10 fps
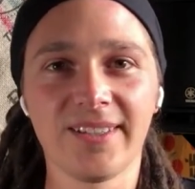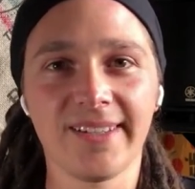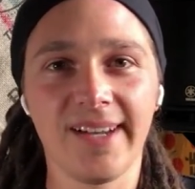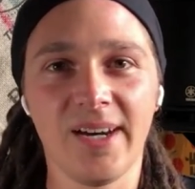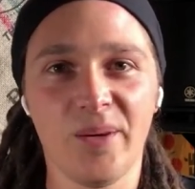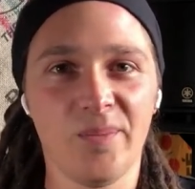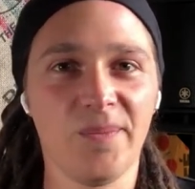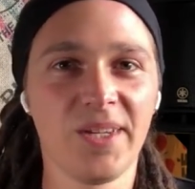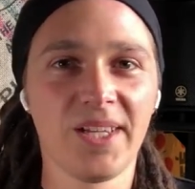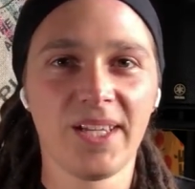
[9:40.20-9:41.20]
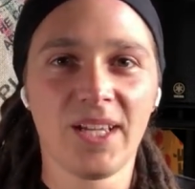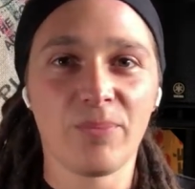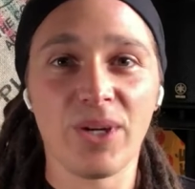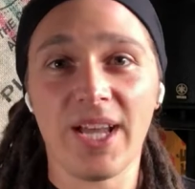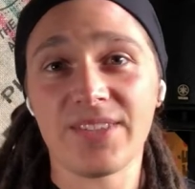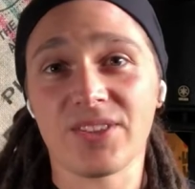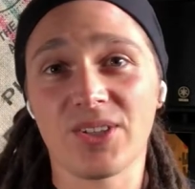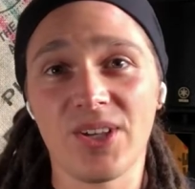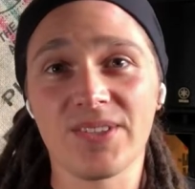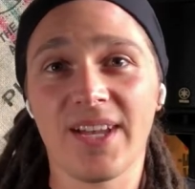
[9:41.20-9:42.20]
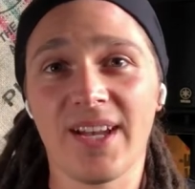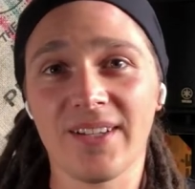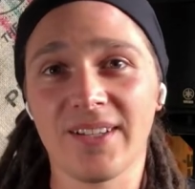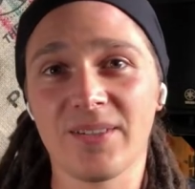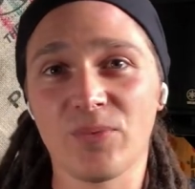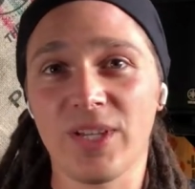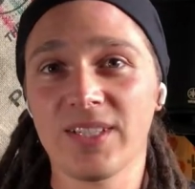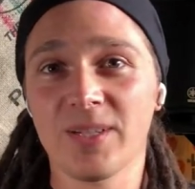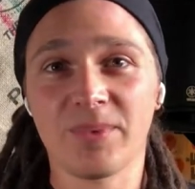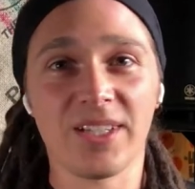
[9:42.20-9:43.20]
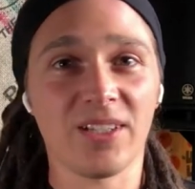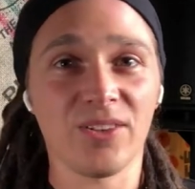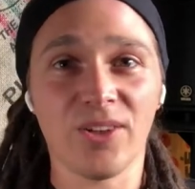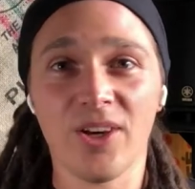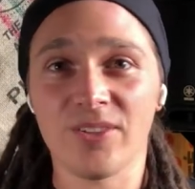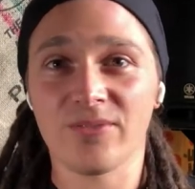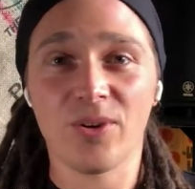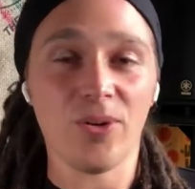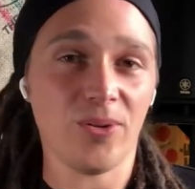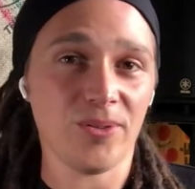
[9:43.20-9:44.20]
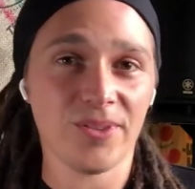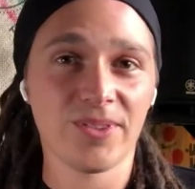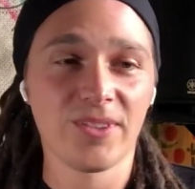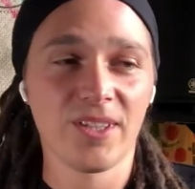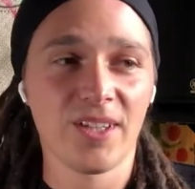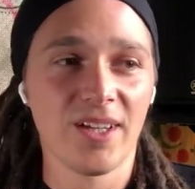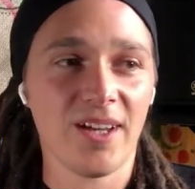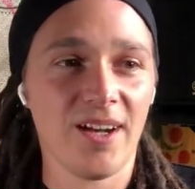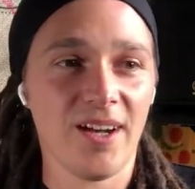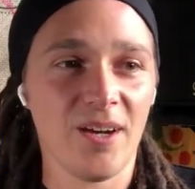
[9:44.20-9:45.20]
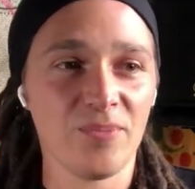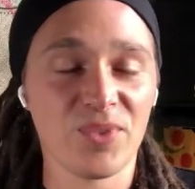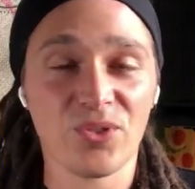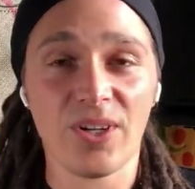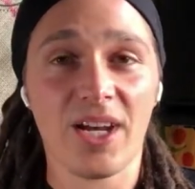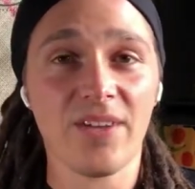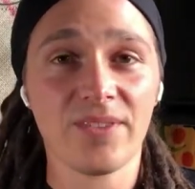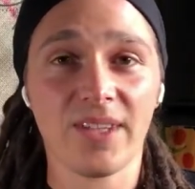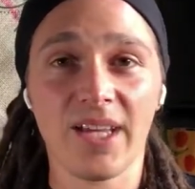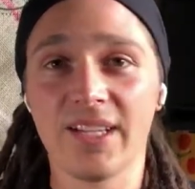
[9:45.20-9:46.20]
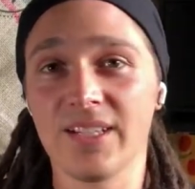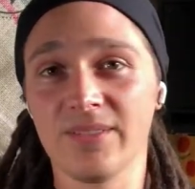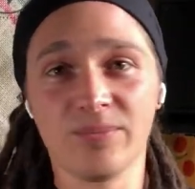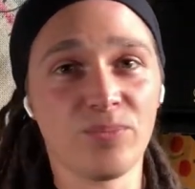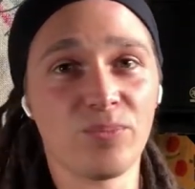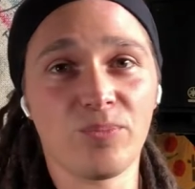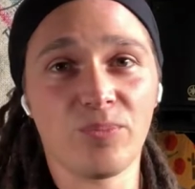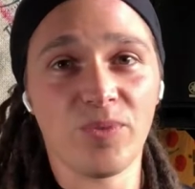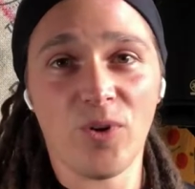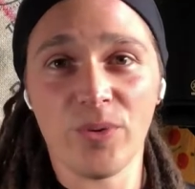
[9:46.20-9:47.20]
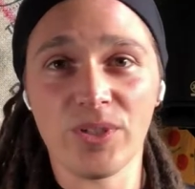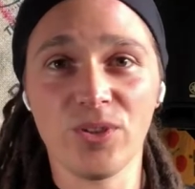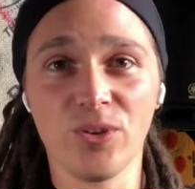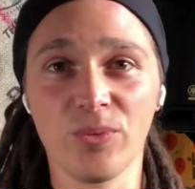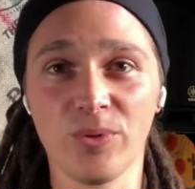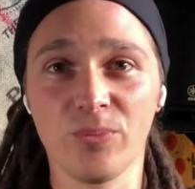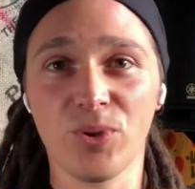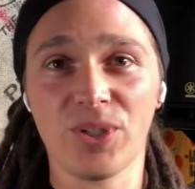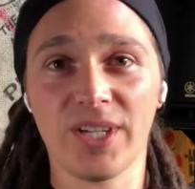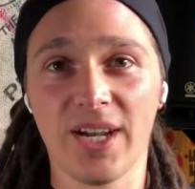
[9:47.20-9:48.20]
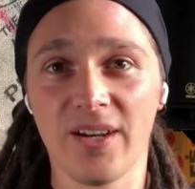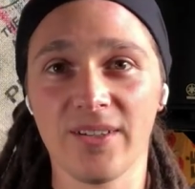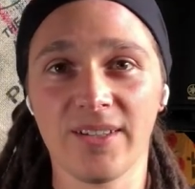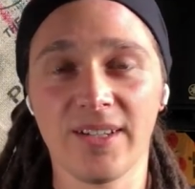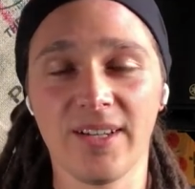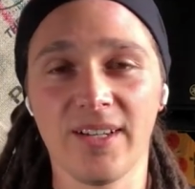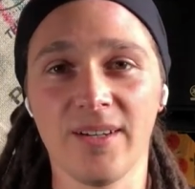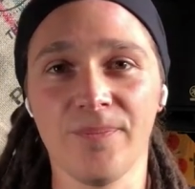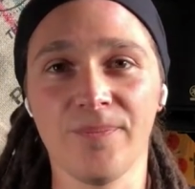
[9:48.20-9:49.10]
But as it turns out, we ended up getting a lot of calls straight after that. And before we knew it, we were booking out our